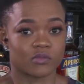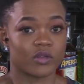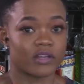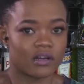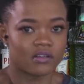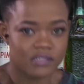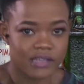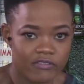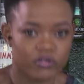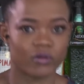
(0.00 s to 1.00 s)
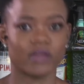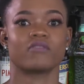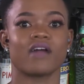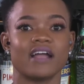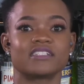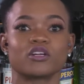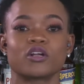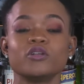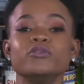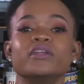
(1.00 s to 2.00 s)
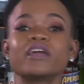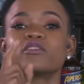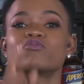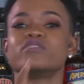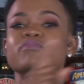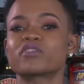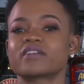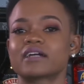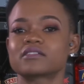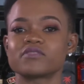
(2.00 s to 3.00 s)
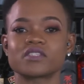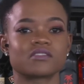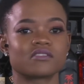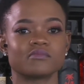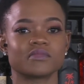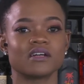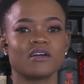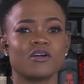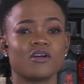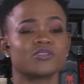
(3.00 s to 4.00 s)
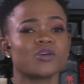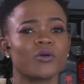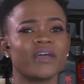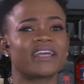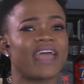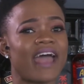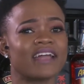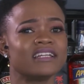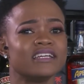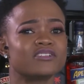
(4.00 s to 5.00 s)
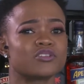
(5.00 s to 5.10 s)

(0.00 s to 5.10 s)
so it goes everywhere, right, including the reproductive system. So it can lead